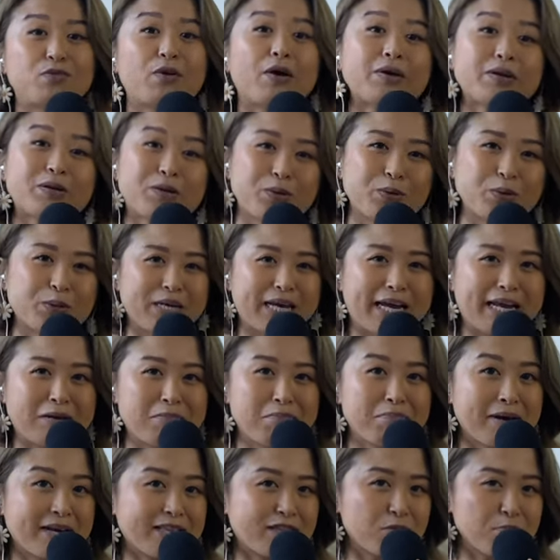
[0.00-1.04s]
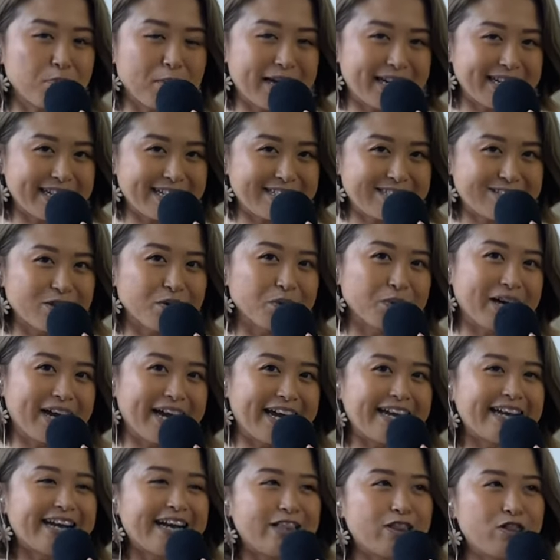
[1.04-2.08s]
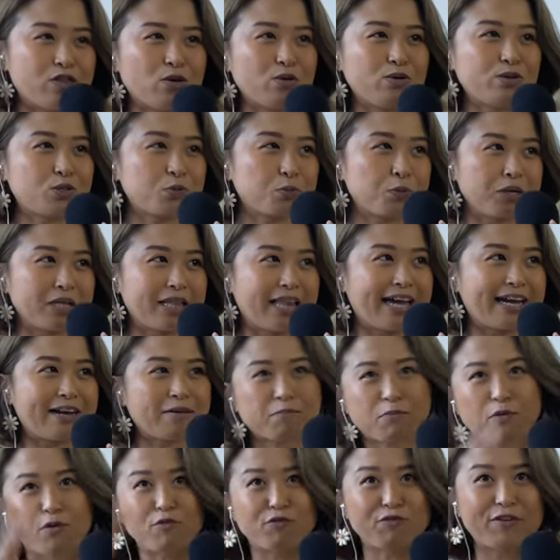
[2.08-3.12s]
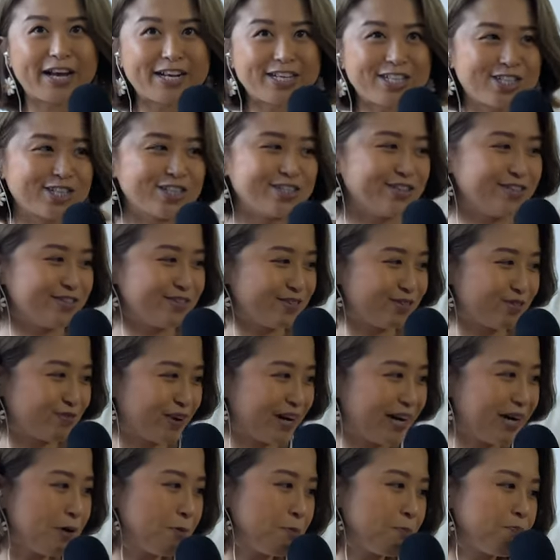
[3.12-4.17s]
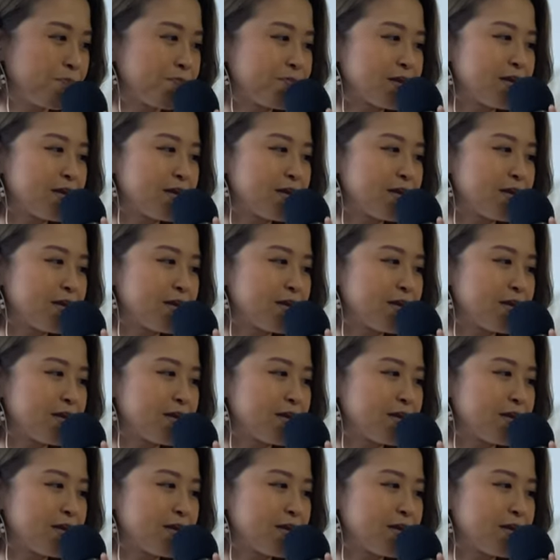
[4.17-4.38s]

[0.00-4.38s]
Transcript: I was very good at mathematics, okay? And those were like professionals, right?